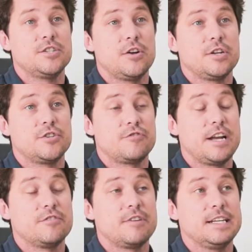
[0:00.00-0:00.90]
shown a
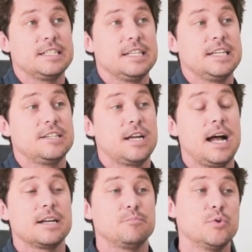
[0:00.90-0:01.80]
trend recently to
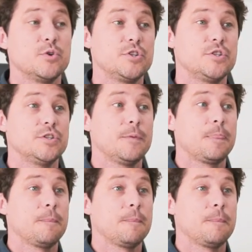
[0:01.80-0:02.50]
kind of push